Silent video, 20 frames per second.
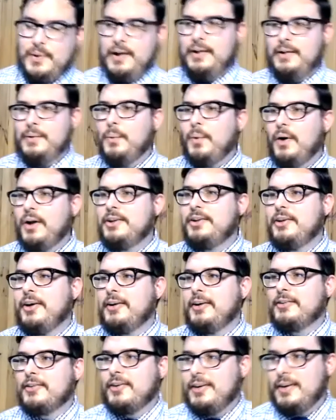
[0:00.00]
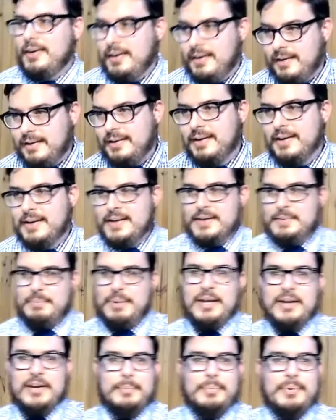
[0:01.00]
one doctrine and
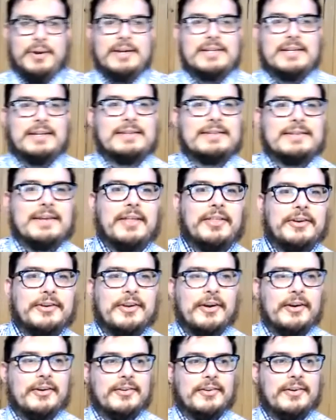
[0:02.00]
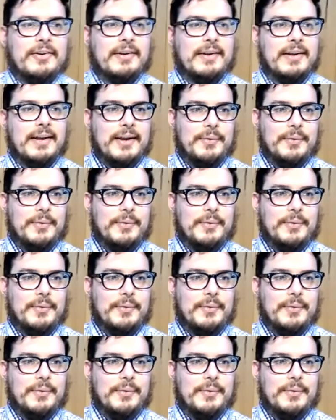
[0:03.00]
Peter preaching this other doctrine.